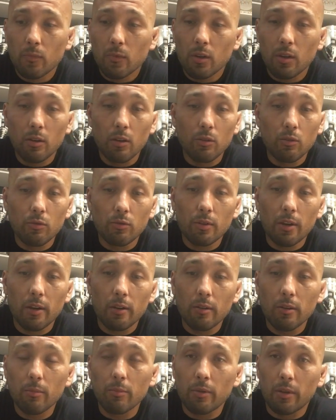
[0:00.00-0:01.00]
And then you sign
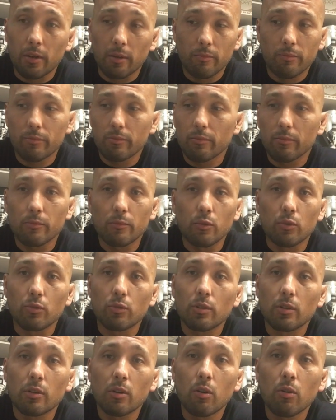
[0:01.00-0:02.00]
up, like, you
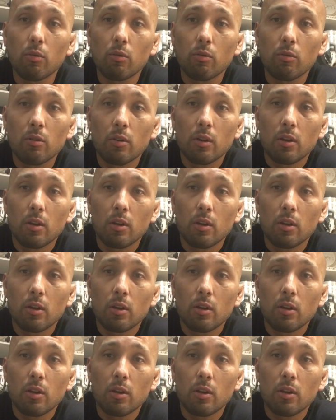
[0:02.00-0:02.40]
should go.